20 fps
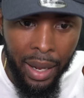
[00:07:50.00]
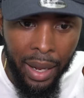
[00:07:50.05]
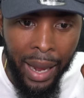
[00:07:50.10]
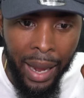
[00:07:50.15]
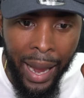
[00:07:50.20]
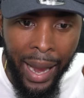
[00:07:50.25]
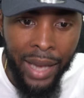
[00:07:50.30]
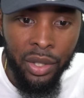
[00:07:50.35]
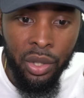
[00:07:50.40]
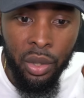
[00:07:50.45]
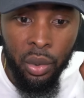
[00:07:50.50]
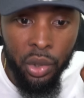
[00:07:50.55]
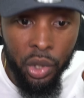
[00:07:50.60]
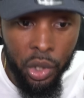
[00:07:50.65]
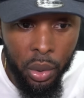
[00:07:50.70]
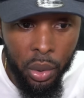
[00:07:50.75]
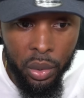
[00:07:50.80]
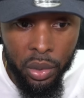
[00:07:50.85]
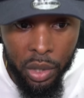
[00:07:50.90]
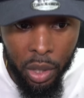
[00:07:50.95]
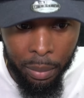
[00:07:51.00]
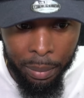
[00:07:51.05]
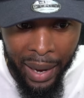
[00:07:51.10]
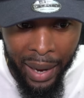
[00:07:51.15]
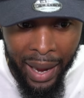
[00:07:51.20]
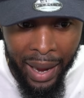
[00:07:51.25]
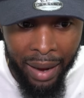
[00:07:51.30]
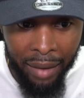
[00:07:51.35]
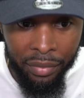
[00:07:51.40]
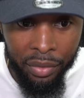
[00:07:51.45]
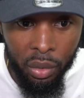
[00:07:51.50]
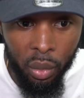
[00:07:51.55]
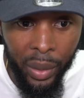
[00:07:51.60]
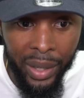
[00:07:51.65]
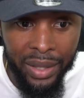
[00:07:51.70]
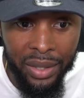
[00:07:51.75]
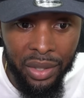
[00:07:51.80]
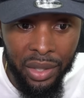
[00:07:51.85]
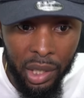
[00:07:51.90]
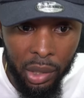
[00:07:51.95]
as you choose your path through
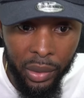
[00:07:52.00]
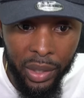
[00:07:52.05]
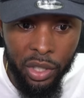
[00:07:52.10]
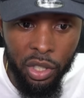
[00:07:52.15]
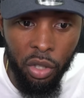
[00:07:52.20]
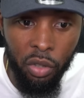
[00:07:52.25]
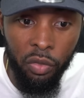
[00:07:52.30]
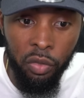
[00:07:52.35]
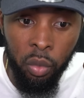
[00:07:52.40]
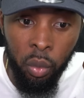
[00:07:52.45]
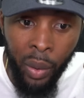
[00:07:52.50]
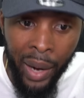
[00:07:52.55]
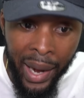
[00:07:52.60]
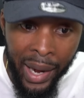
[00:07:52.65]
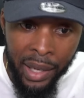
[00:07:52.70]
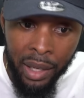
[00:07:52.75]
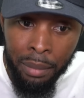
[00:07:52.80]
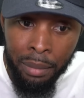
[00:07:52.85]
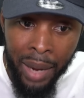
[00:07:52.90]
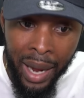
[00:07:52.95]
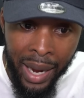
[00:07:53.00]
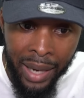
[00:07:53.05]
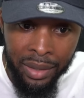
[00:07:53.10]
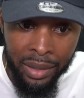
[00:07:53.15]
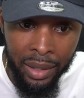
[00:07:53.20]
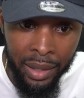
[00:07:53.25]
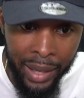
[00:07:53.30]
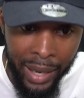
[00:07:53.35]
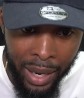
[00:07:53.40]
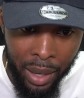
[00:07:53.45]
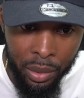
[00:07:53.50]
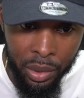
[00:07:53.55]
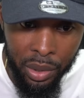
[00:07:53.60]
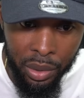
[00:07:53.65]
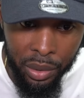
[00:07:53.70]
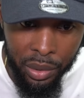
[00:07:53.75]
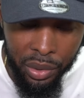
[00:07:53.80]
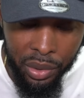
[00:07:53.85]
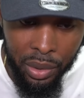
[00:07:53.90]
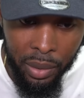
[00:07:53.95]
a series of randomized
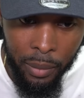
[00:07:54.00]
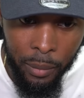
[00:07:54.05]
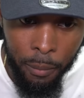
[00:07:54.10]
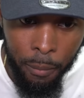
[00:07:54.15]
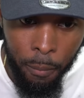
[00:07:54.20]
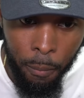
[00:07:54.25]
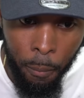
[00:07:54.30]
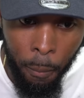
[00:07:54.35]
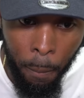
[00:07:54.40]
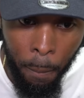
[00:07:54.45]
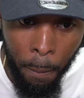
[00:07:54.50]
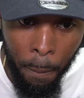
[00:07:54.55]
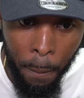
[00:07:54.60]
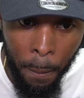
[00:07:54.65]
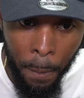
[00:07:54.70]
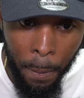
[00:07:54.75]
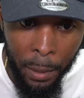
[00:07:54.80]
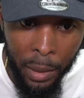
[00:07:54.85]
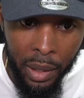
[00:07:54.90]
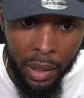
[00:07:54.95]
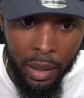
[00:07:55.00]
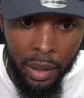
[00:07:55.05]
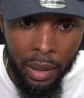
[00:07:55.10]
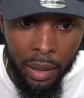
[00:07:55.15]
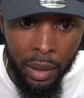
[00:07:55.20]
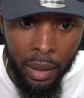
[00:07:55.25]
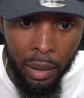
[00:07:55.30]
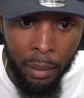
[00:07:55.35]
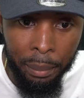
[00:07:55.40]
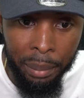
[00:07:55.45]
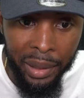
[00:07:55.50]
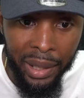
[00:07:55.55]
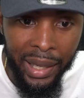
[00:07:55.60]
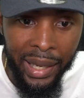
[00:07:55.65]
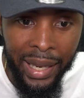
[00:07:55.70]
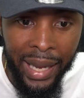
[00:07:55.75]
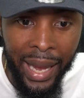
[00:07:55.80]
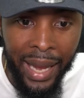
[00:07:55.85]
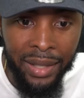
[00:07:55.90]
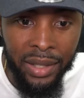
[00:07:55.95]
encounters,
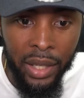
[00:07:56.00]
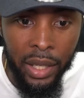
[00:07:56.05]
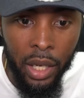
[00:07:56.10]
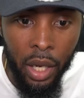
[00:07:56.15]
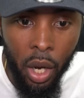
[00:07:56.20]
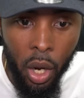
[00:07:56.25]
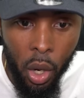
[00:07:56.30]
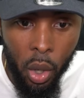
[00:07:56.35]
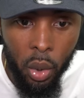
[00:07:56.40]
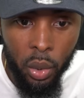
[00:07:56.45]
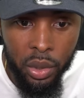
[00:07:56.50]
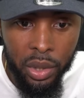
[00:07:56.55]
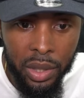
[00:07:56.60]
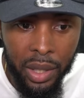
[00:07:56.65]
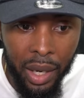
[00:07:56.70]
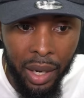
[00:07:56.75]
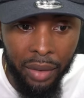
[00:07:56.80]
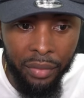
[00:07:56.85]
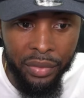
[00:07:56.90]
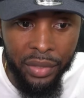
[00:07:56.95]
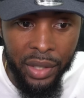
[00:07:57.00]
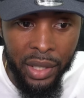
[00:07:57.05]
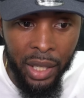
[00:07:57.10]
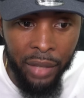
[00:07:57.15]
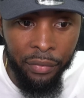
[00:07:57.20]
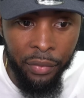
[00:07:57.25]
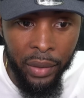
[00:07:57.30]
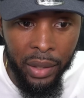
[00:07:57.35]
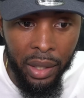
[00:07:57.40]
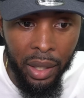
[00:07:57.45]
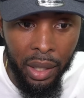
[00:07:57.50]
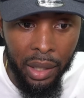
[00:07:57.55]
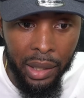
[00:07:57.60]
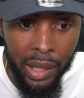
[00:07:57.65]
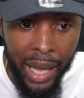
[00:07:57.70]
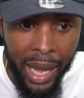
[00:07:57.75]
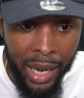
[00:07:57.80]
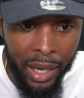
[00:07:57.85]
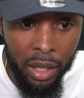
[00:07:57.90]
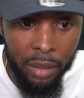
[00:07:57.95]
play as a host of different
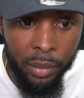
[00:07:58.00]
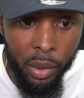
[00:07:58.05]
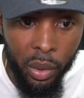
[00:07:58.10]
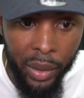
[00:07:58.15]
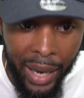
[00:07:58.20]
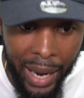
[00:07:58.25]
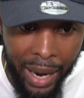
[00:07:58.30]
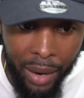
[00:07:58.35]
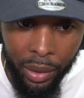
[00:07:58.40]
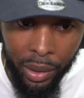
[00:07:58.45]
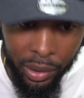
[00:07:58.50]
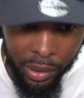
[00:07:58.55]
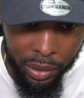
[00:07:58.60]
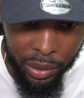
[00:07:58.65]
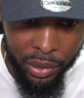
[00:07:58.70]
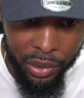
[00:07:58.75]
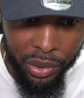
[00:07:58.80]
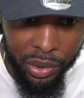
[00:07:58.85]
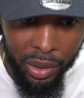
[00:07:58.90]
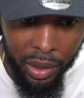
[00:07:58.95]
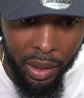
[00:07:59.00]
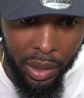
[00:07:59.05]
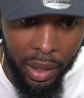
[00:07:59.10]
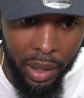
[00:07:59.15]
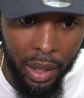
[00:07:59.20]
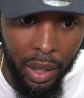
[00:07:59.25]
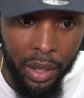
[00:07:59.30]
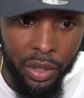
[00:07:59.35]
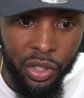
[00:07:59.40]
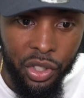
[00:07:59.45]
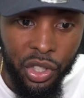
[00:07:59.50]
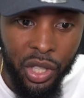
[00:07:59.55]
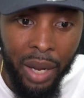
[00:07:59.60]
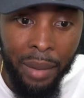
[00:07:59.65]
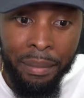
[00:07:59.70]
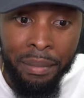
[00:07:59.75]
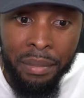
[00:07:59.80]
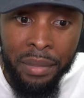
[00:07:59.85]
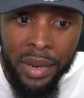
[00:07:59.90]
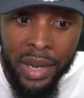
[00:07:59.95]
unlockable characters,
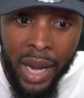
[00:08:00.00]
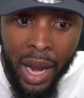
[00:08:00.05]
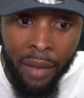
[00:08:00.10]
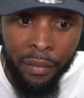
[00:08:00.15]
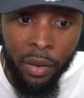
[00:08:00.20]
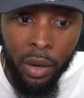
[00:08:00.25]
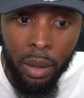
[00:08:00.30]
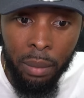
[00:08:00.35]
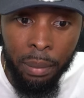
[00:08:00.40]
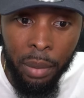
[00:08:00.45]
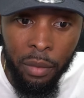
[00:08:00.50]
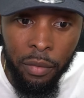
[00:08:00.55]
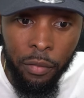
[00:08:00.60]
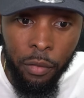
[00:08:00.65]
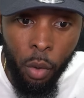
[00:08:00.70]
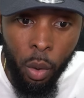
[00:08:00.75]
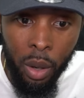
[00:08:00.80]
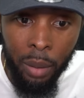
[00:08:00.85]
some never before